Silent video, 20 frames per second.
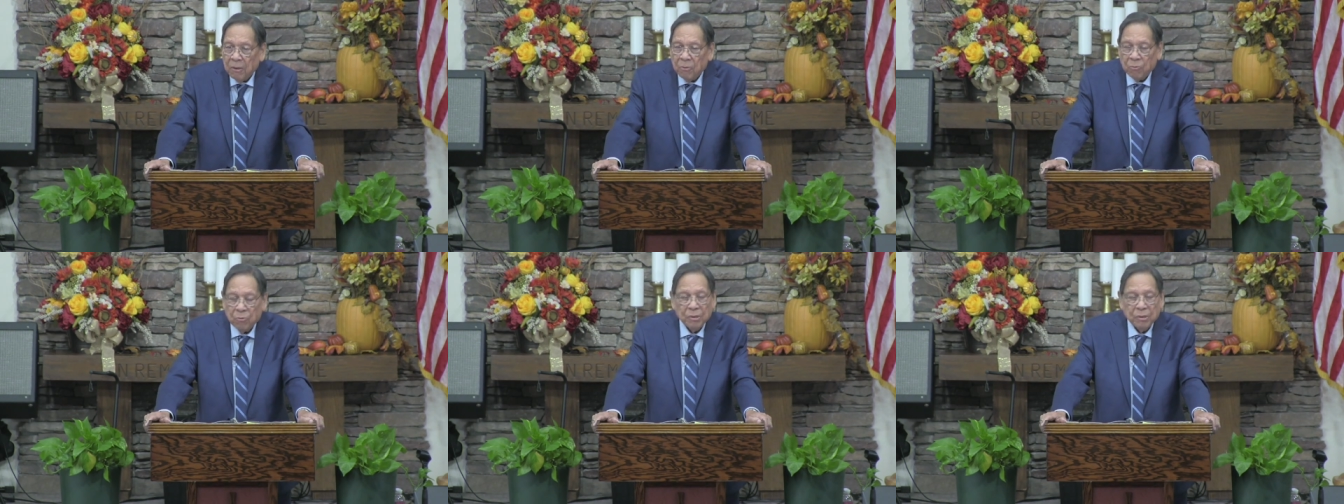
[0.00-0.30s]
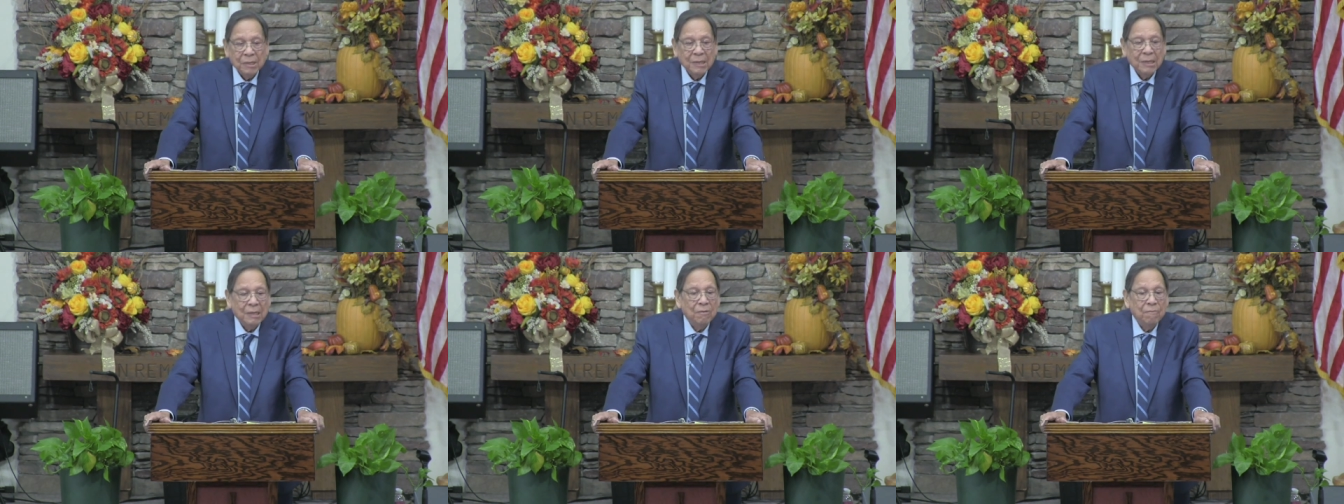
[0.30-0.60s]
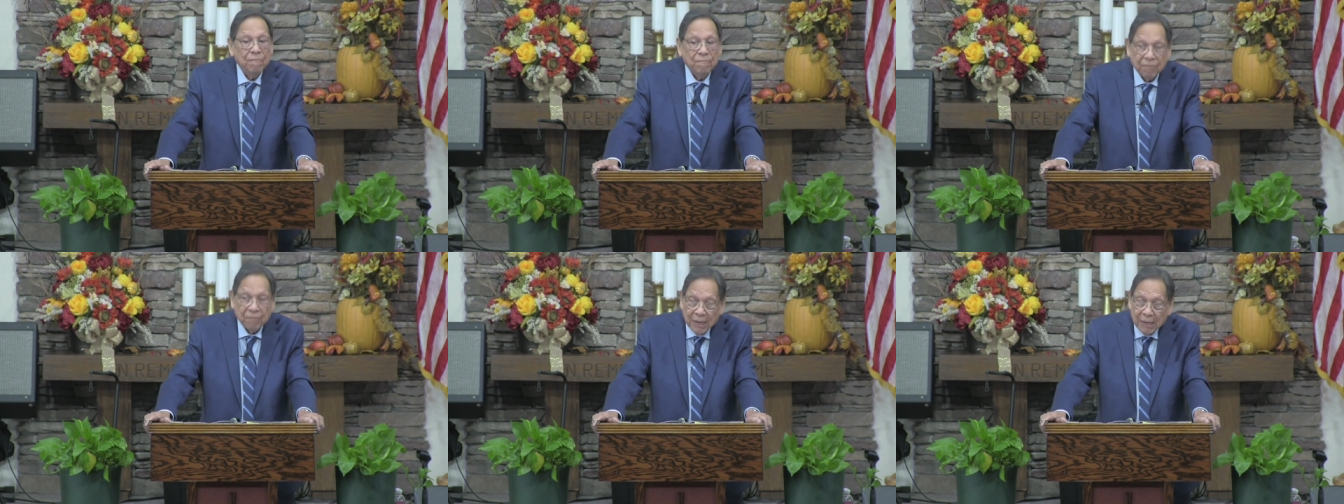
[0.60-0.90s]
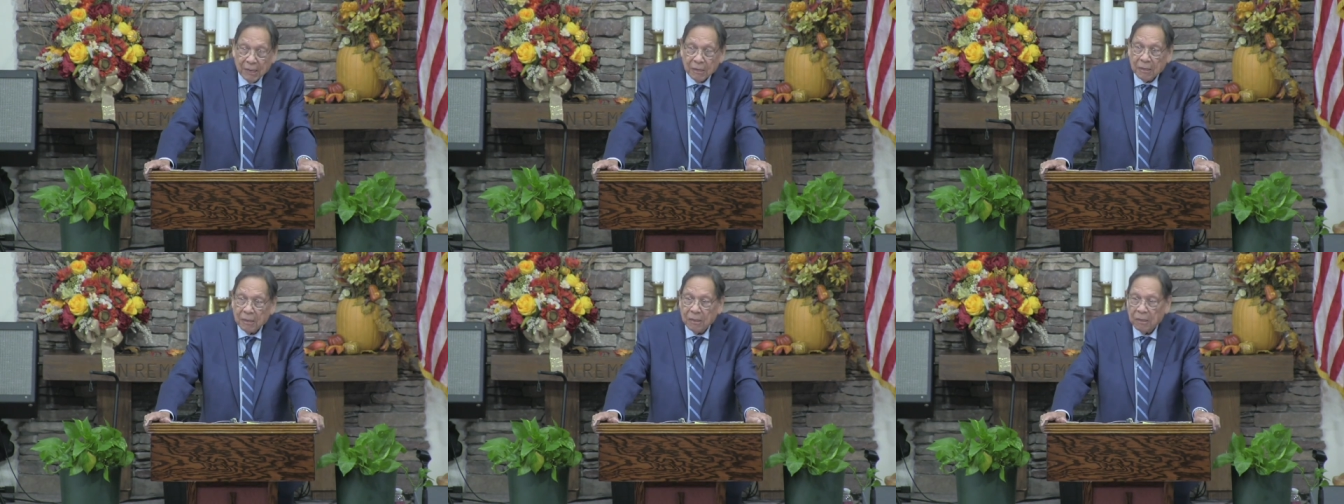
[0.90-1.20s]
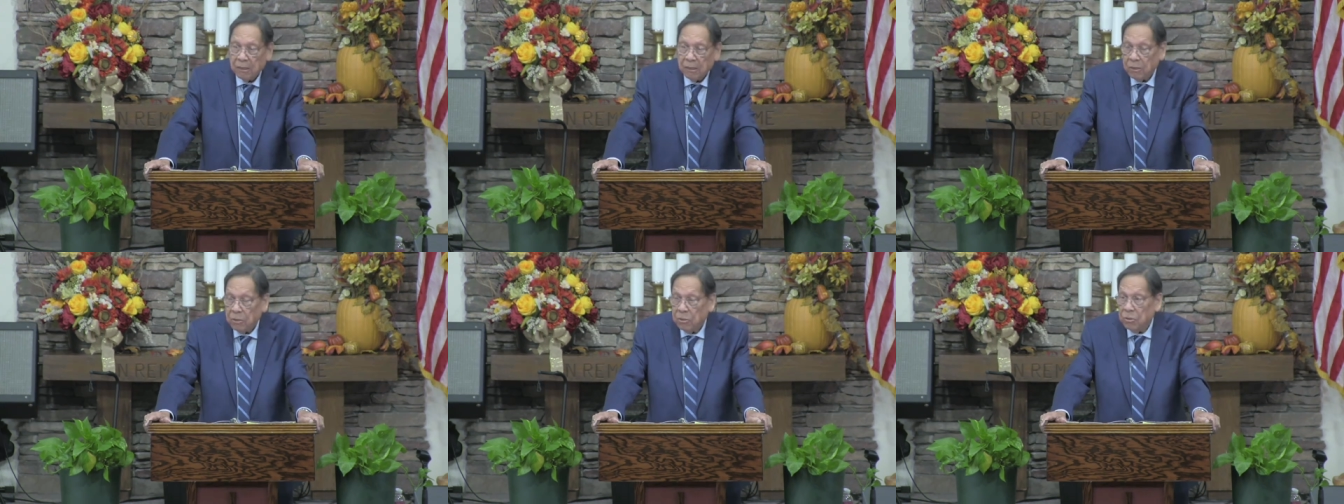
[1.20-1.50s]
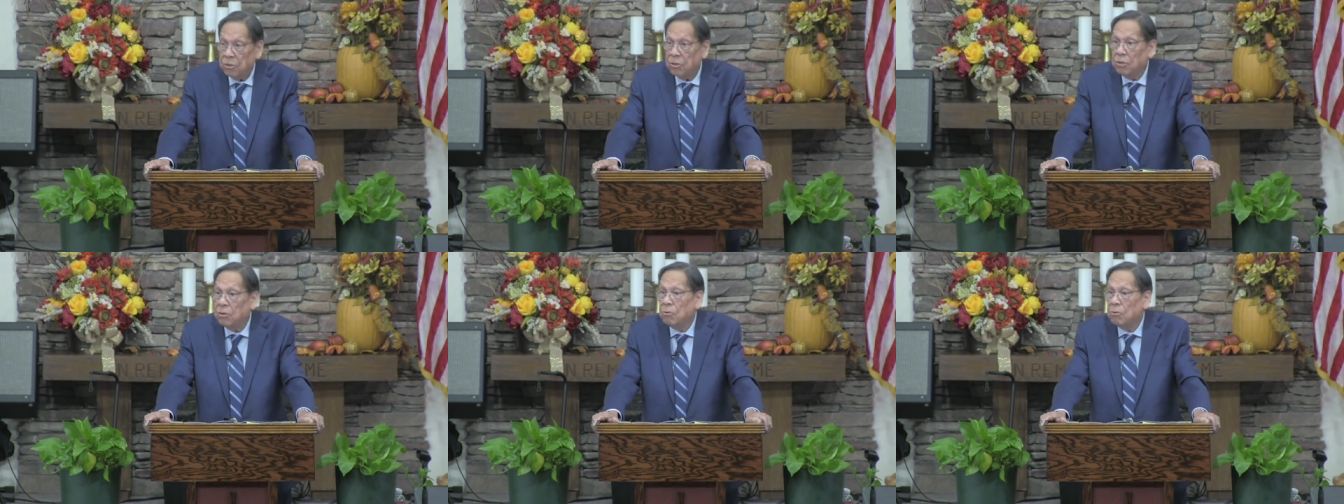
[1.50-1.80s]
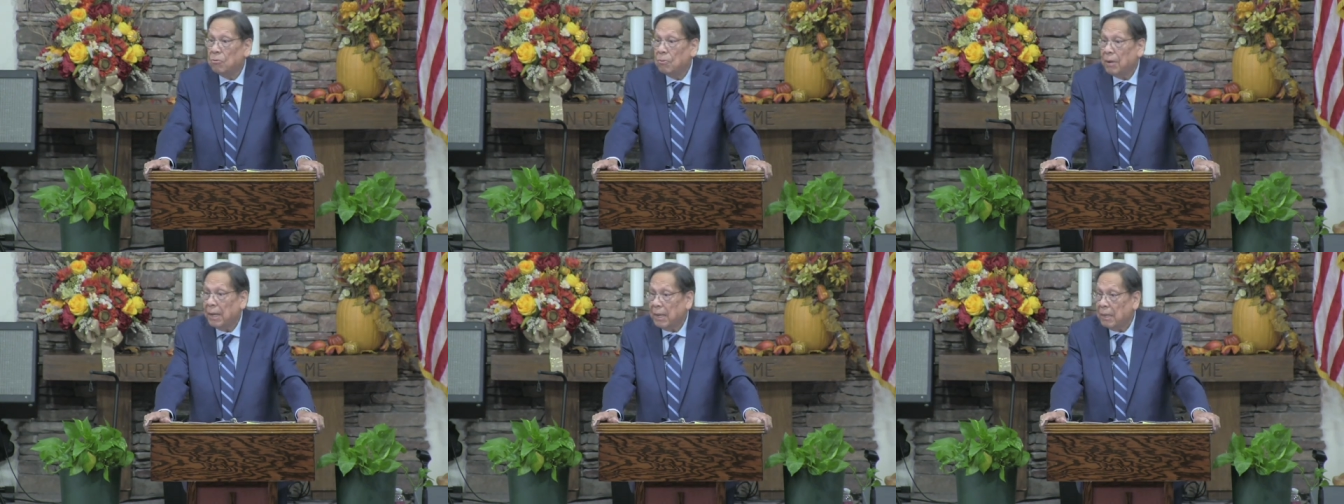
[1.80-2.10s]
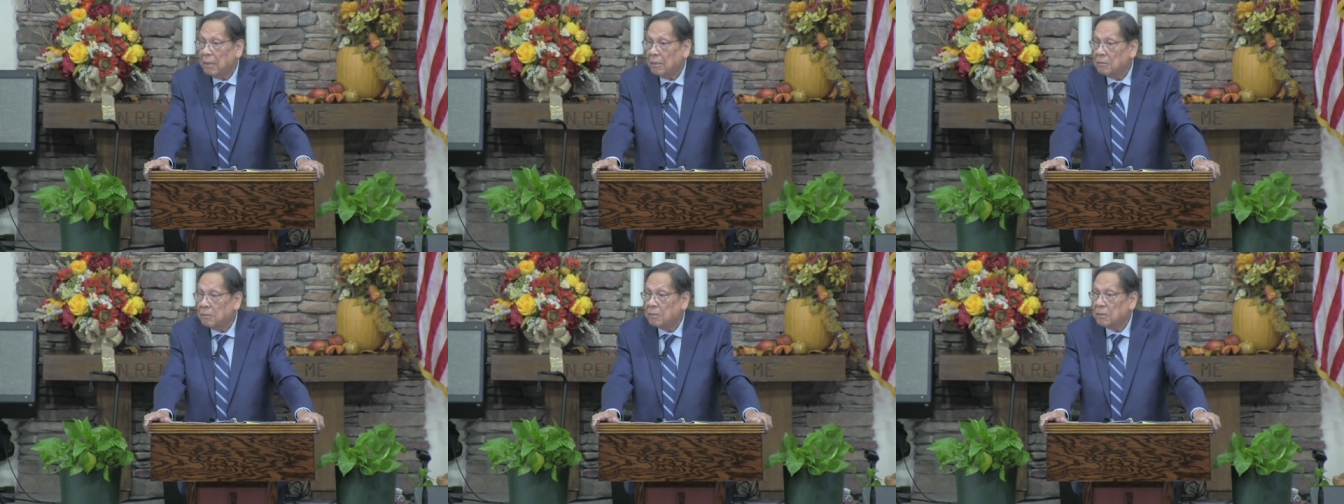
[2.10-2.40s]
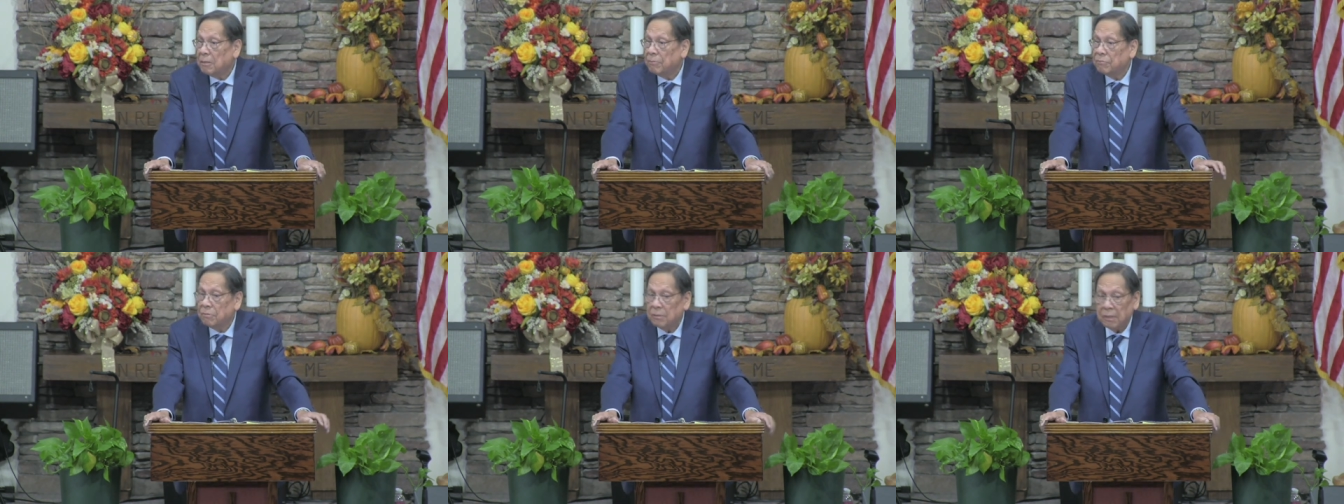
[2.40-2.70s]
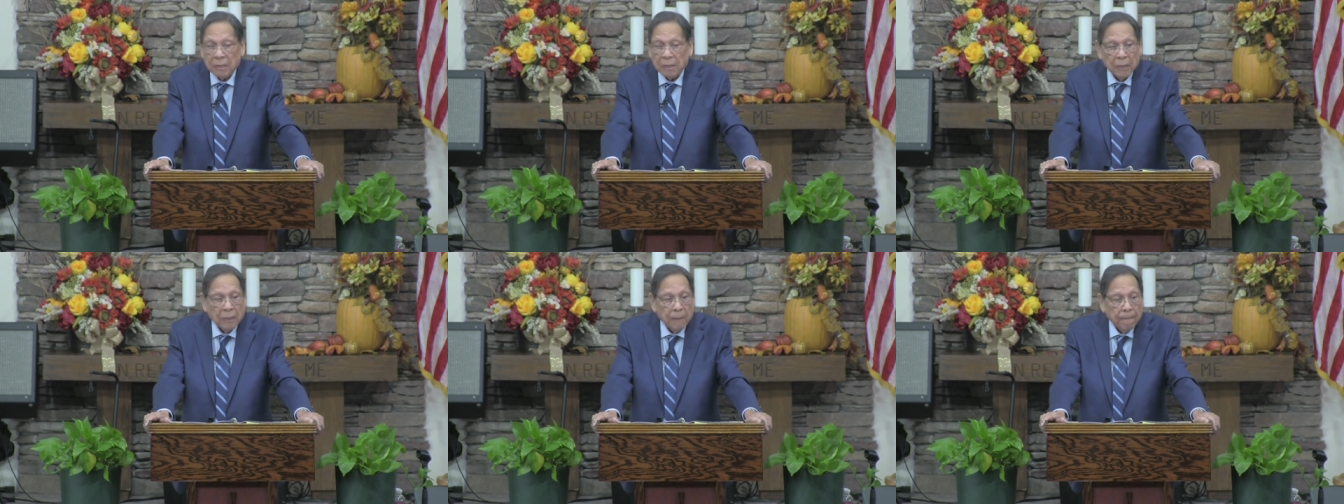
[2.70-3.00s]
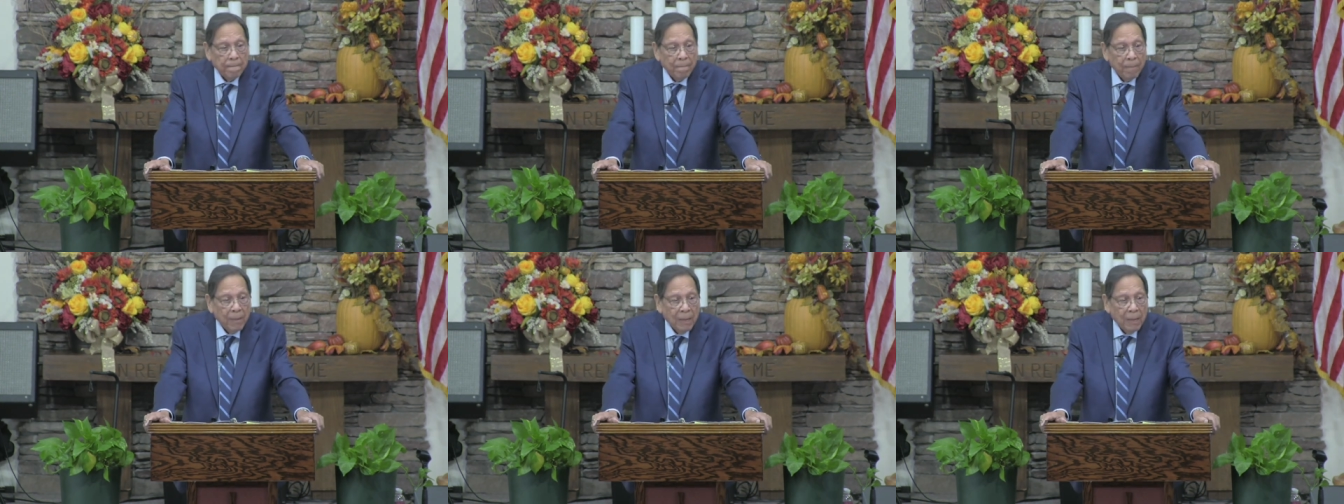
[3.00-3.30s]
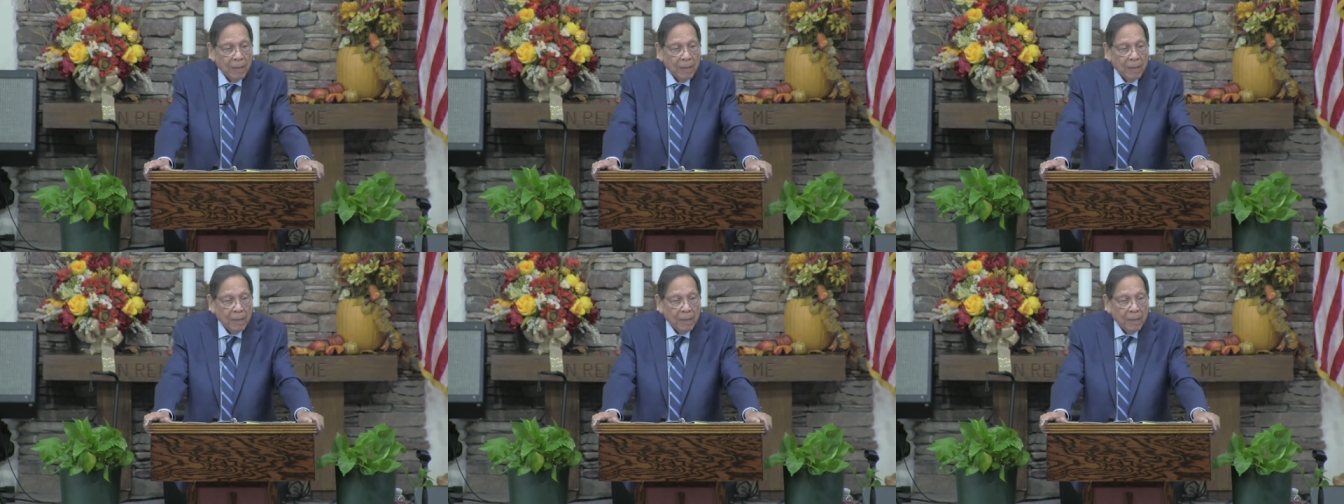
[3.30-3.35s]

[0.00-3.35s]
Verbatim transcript: would invent new ways of sinning